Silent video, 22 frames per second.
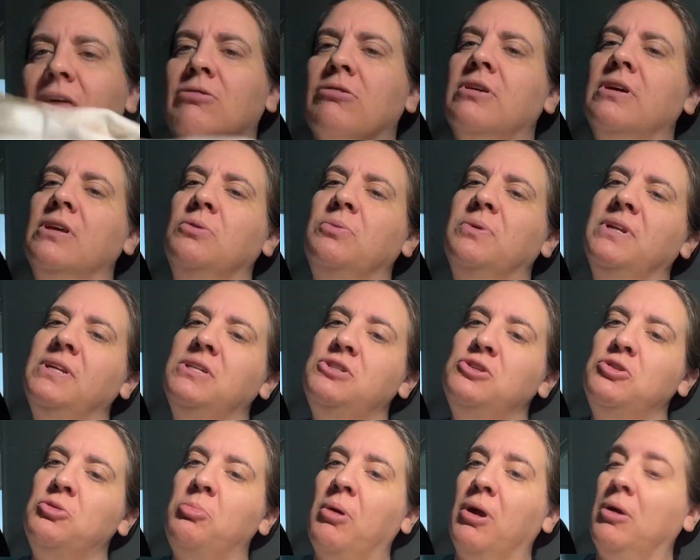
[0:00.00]
really want to
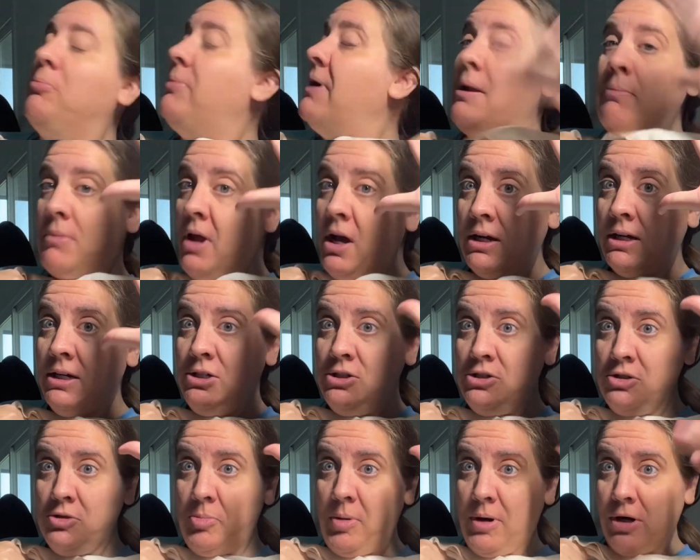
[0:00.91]
do the bird, but I'm not going to
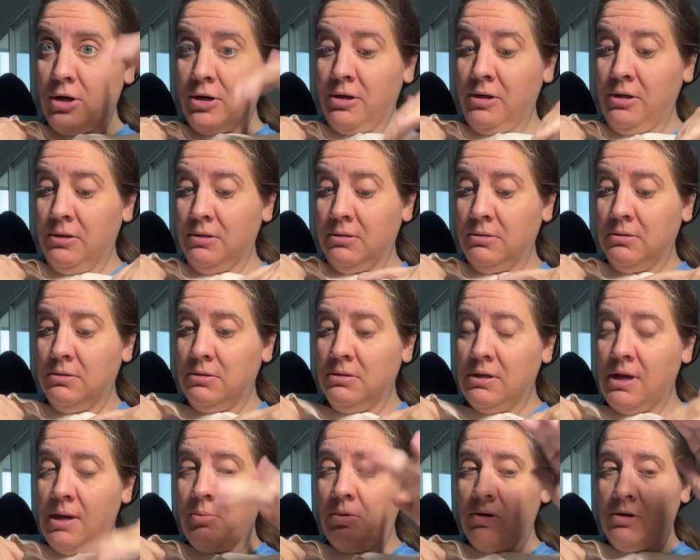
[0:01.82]
do the bird.
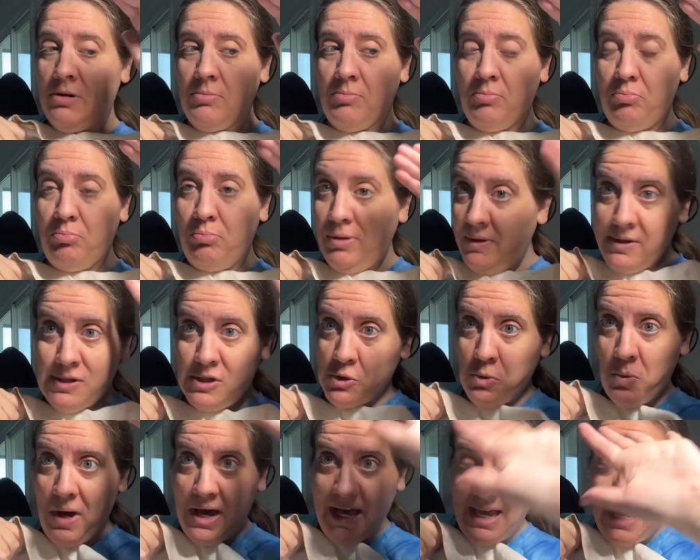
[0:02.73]
I'm going to put this
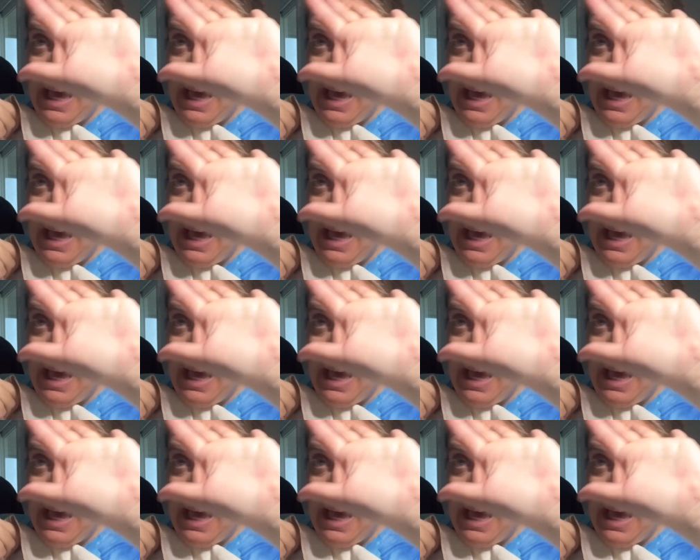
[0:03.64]
away,